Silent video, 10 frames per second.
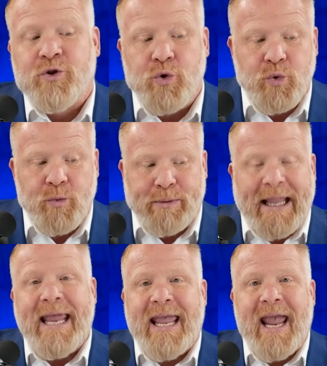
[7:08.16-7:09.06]
to
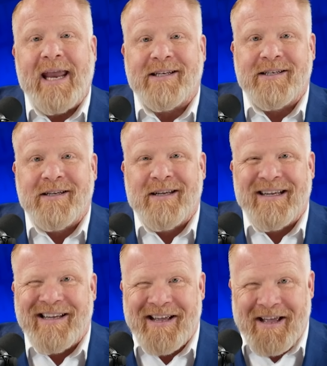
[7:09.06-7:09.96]
placate
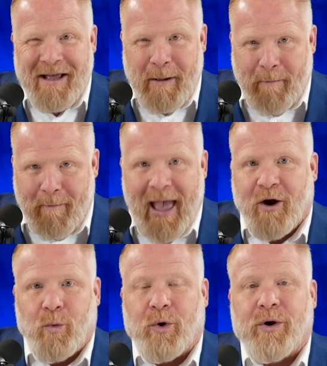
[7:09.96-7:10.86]

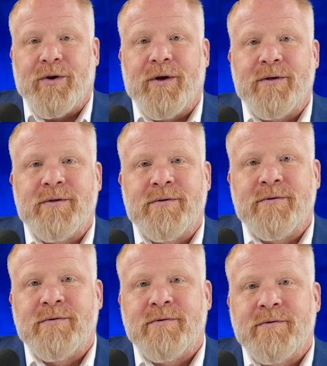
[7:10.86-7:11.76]
MAGA world,
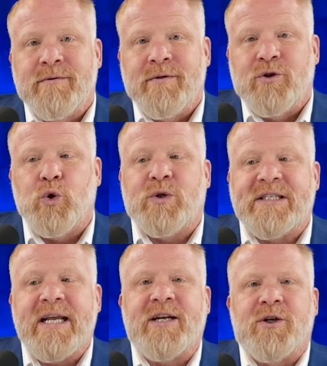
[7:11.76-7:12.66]
to
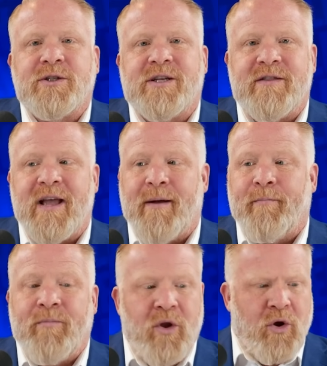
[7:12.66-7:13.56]
signal to
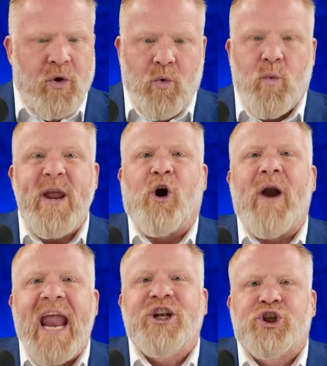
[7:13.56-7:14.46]
them, we are
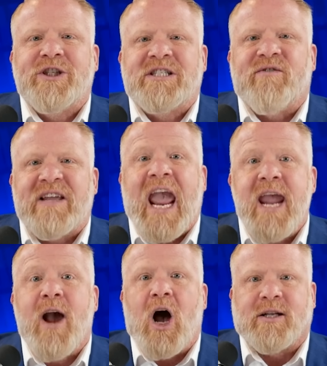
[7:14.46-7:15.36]
agents of
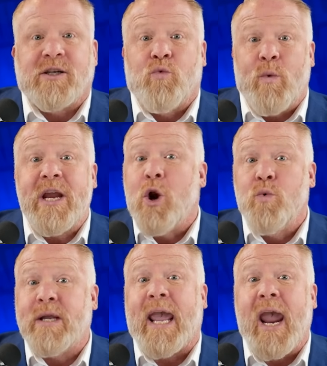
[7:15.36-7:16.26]
chaos and we
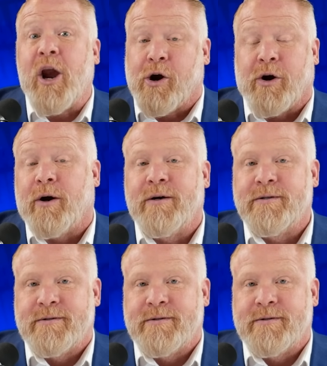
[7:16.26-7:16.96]
don't care.